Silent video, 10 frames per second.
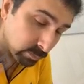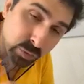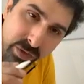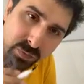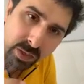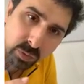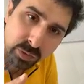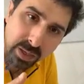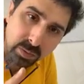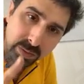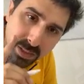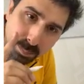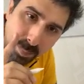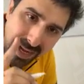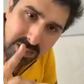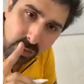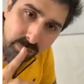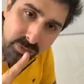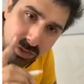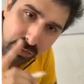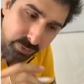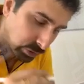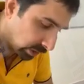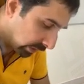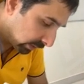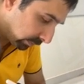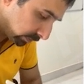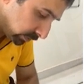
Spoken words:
So first we are going to calculate the mass of this differential element,